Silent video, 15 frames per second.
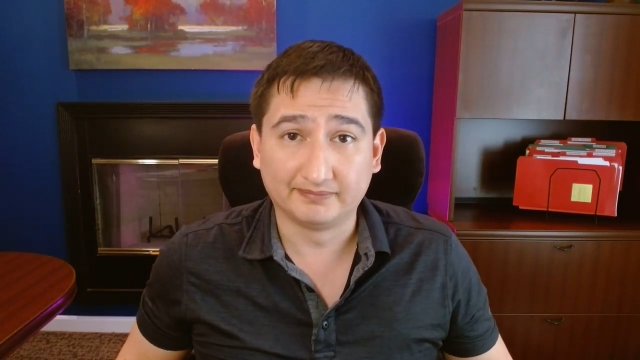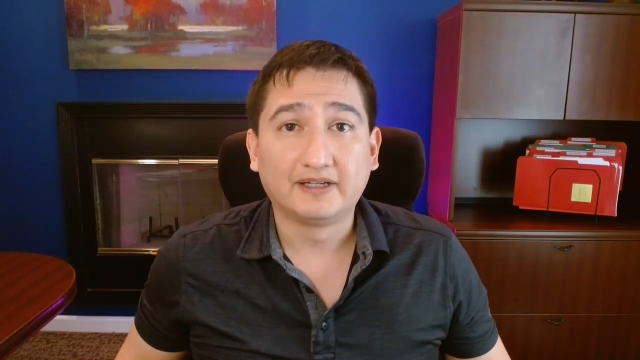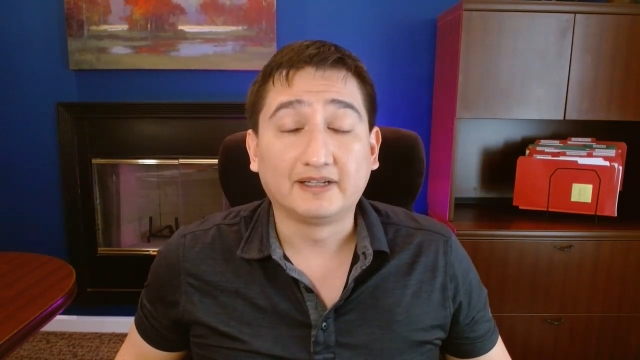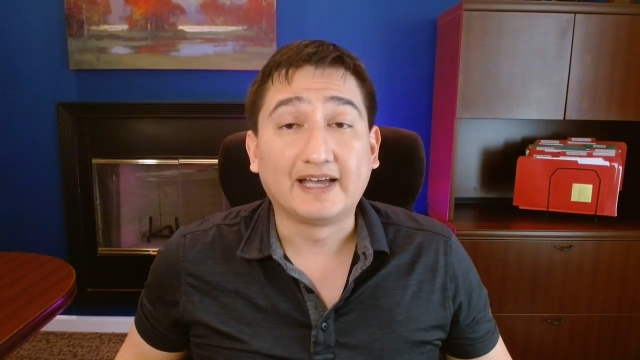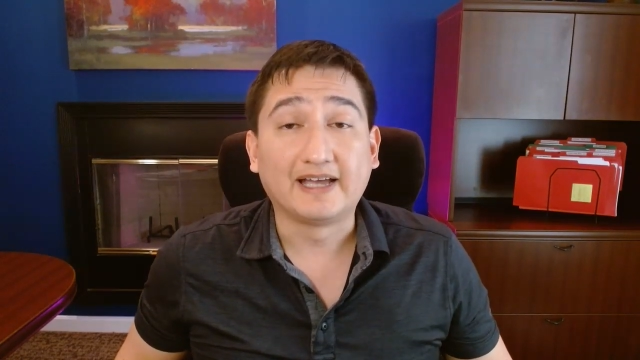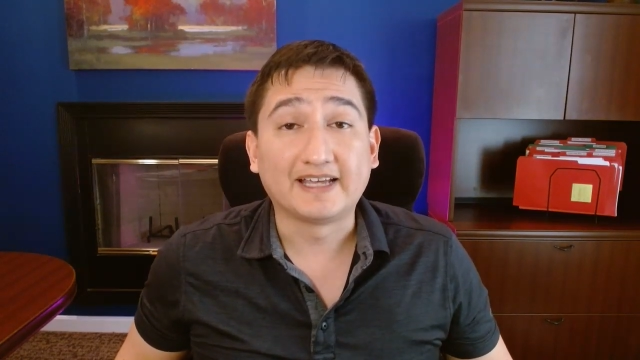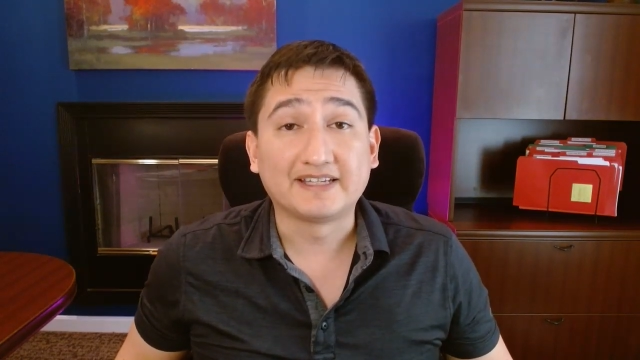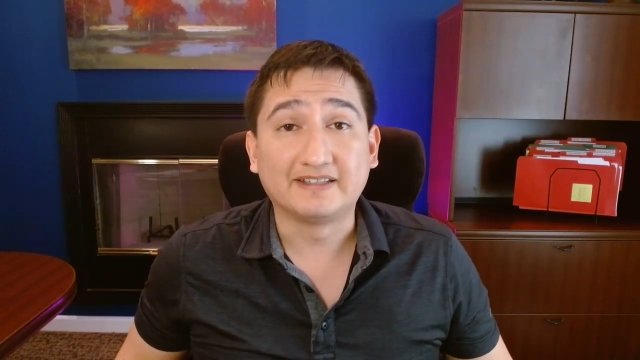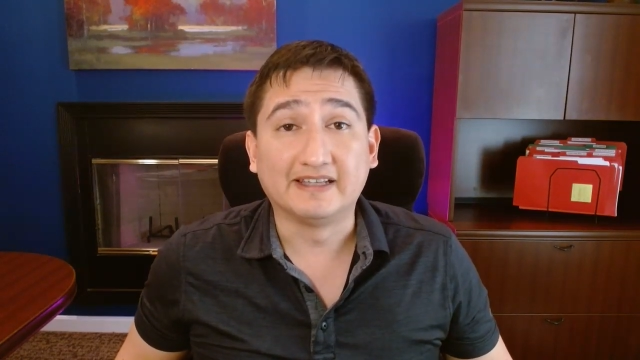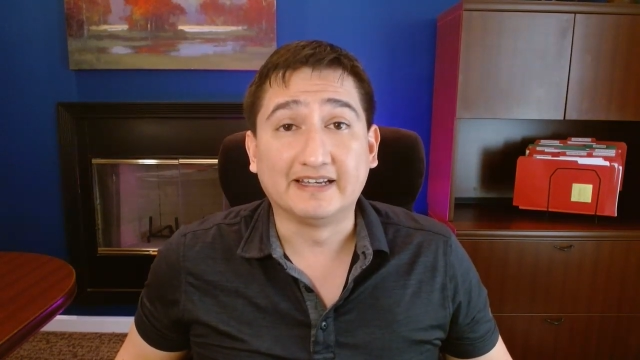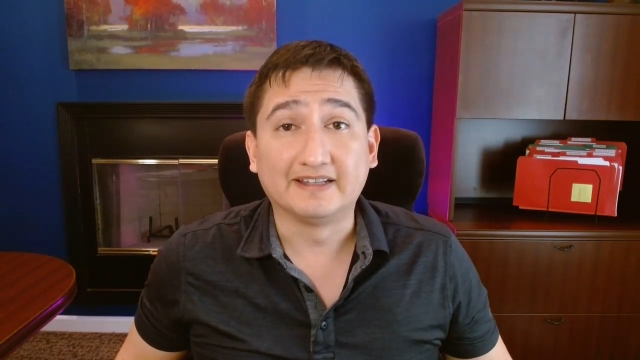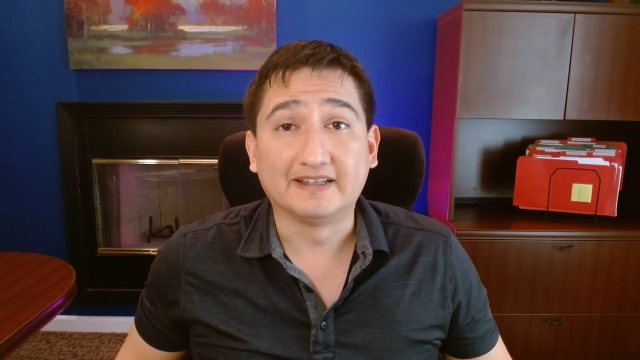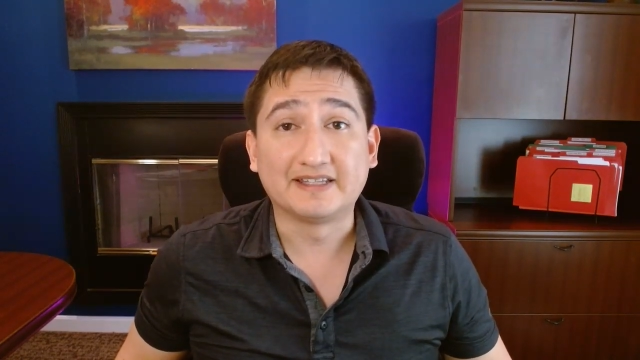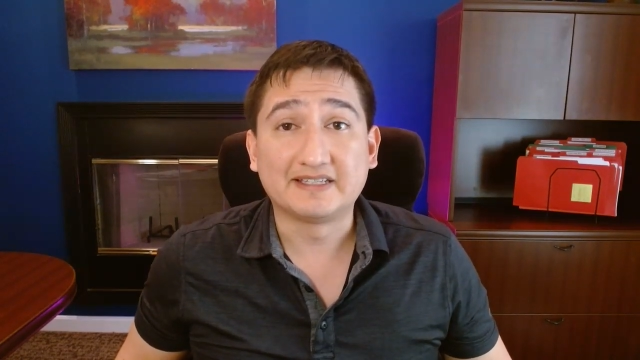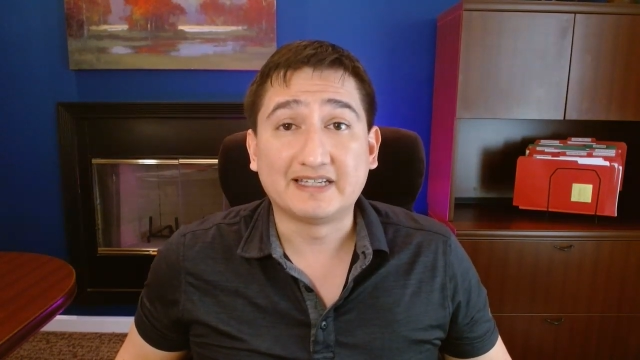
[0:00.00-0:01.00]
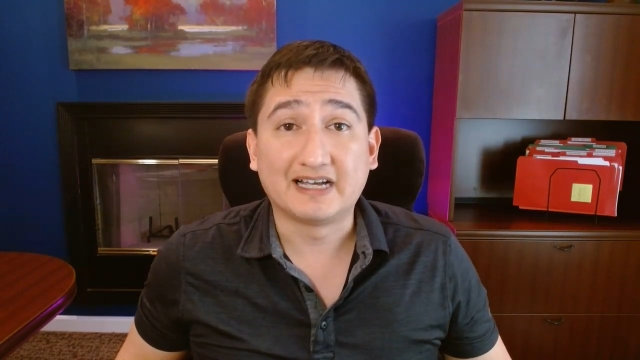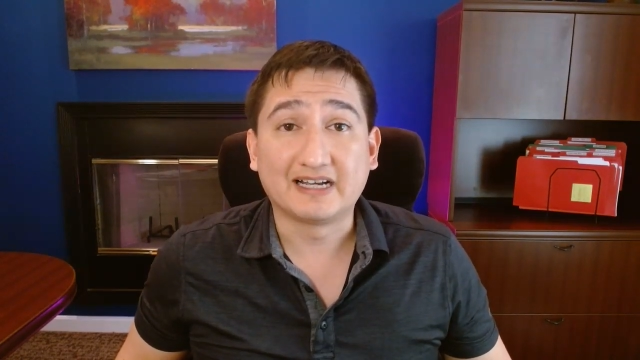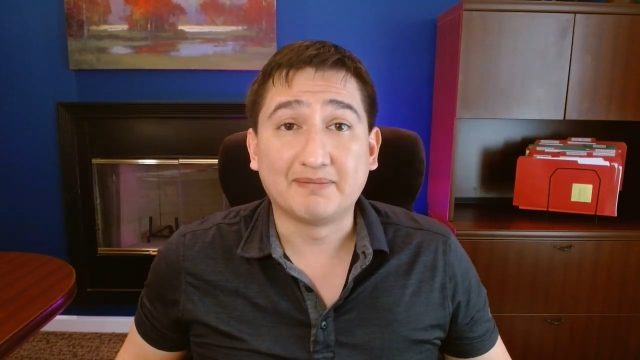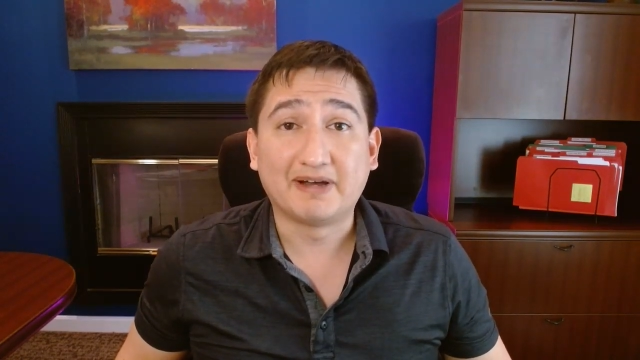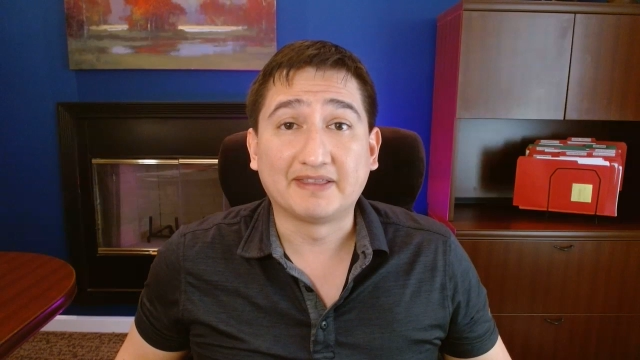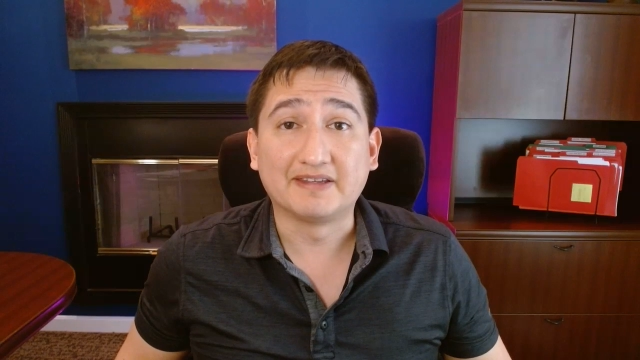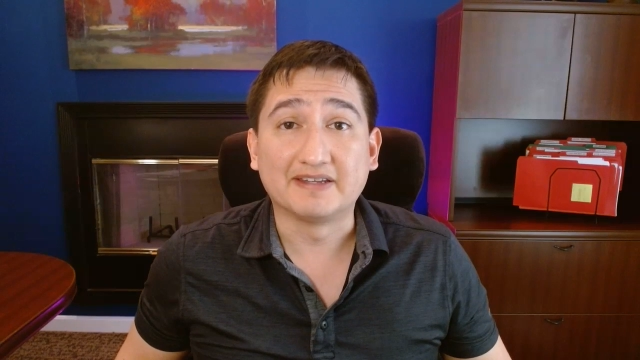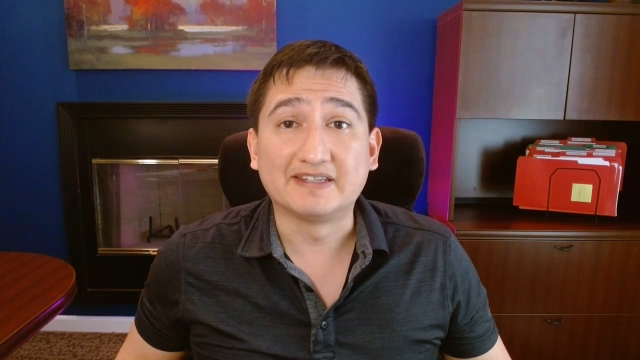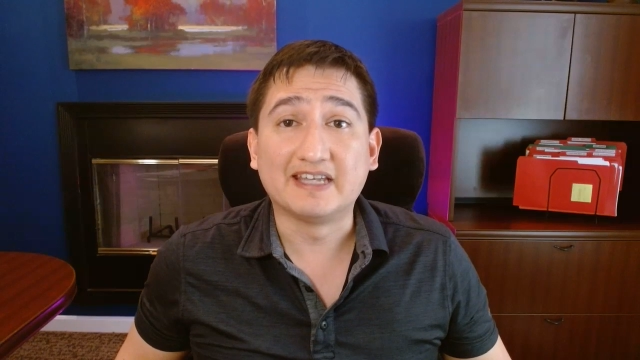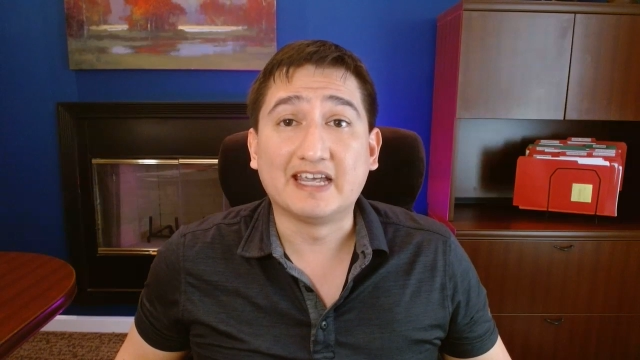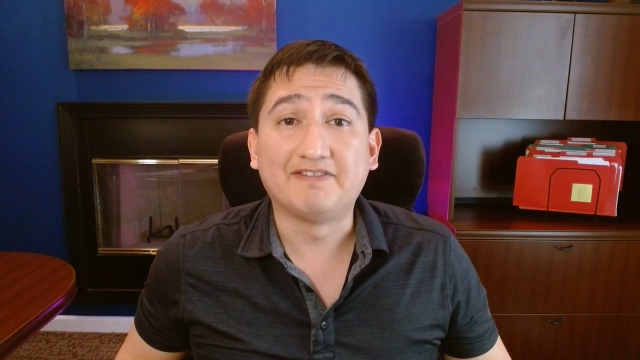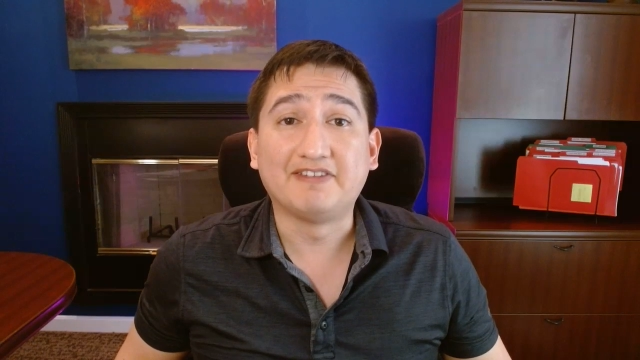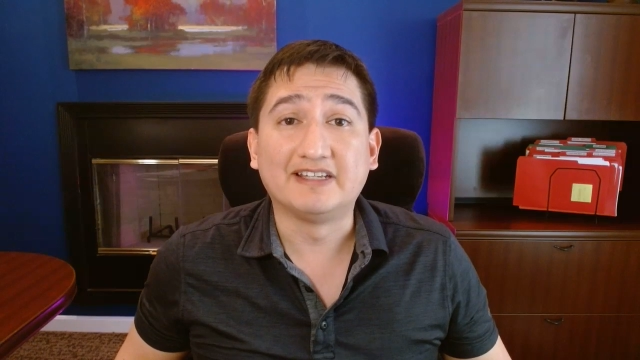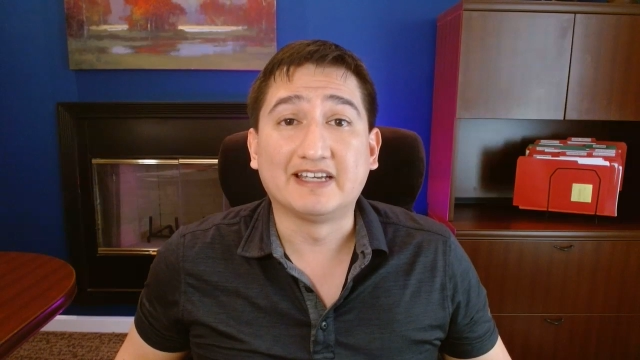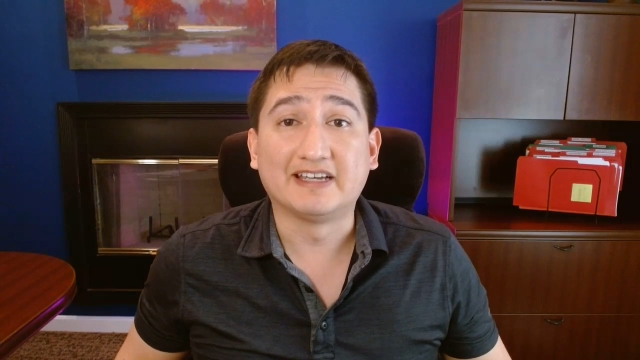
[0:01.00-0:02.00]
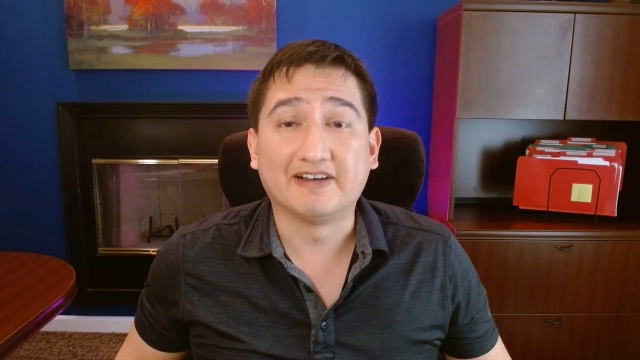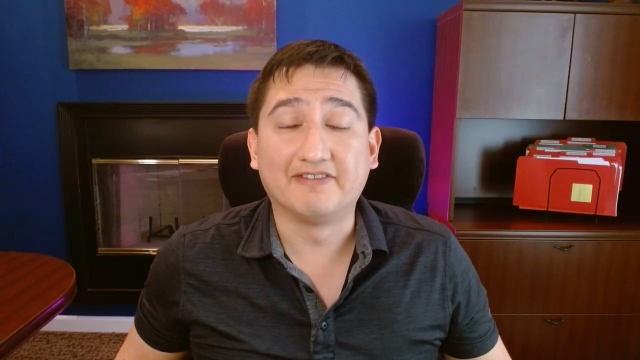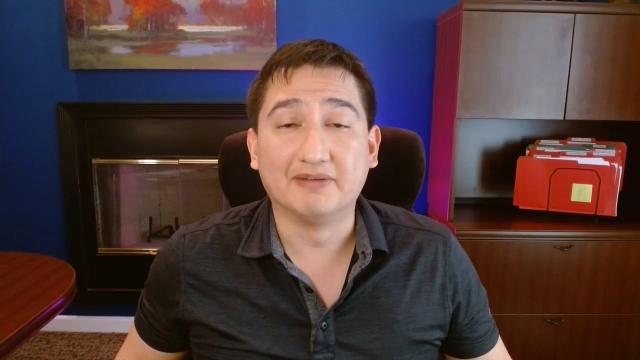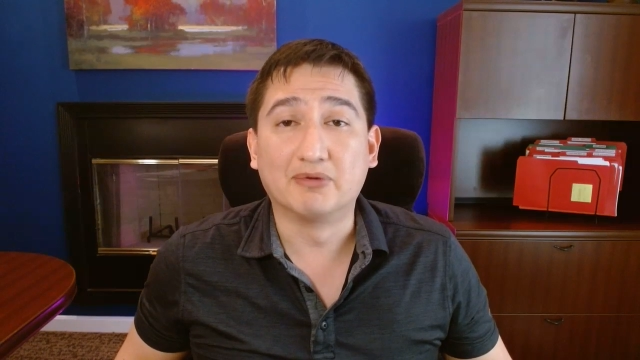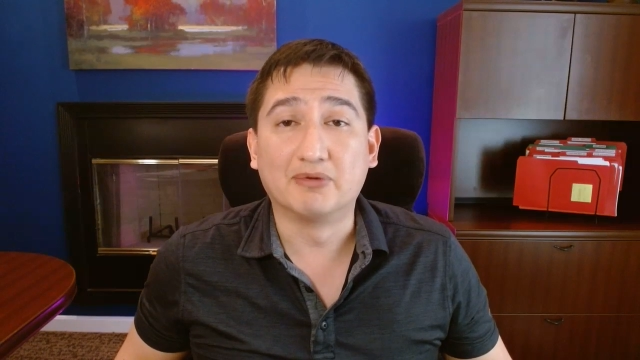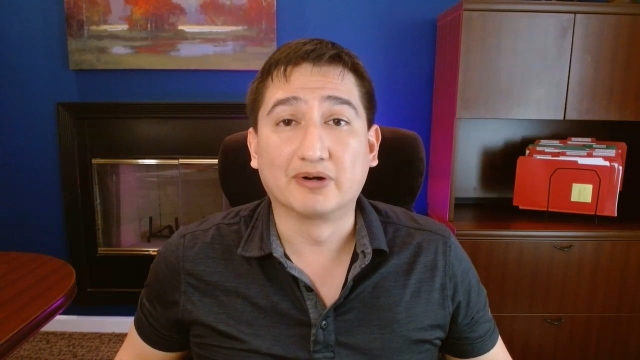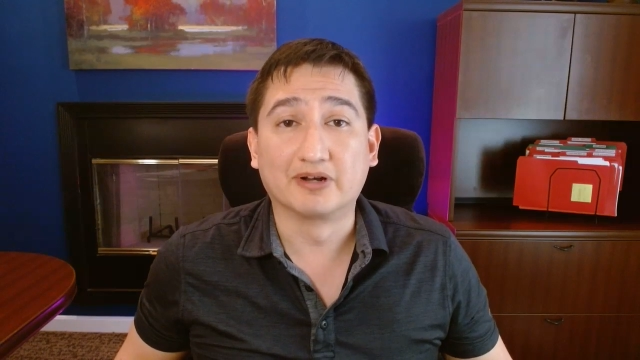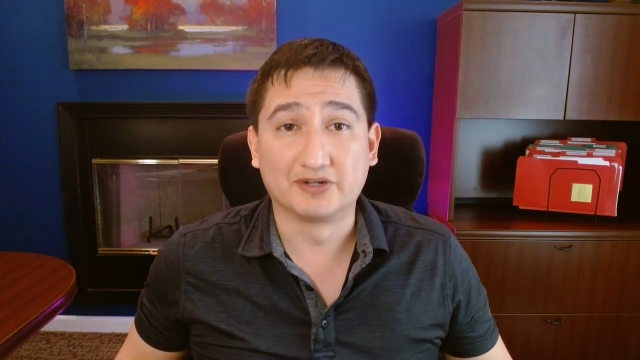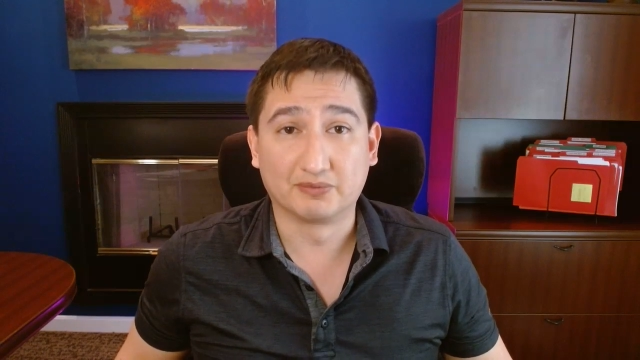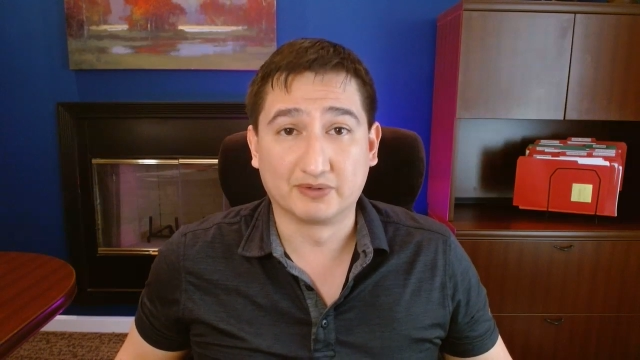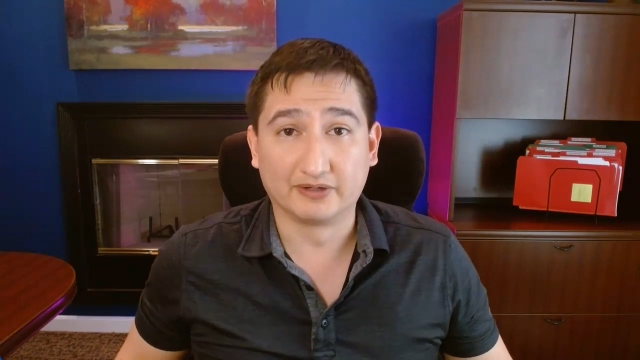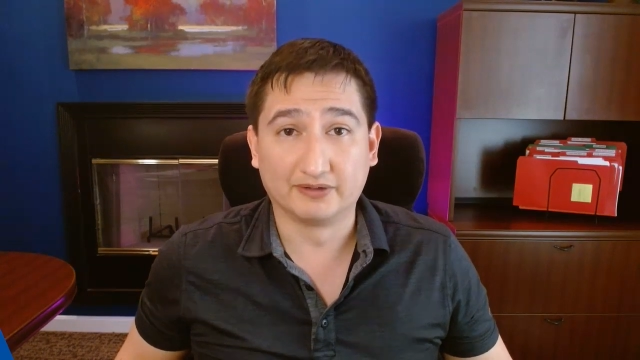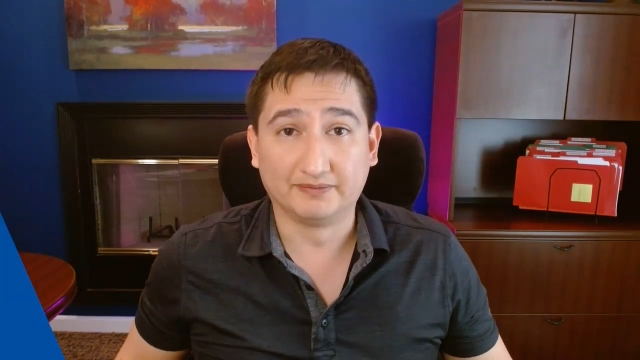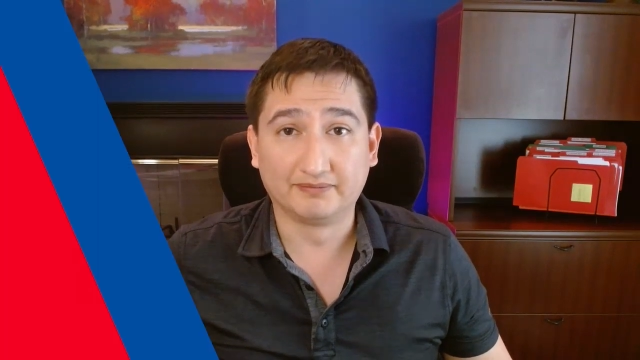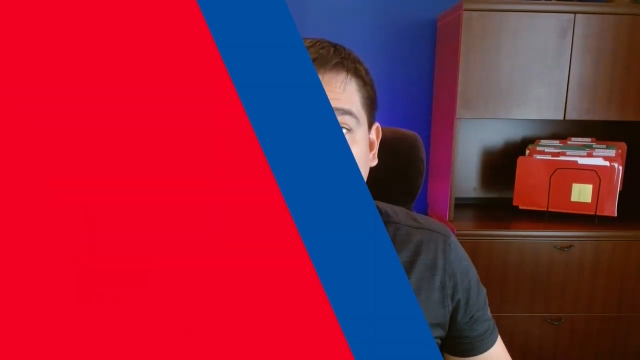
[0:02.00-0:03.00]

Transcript: Lastly, let's talk about the safety net of the mortgage world,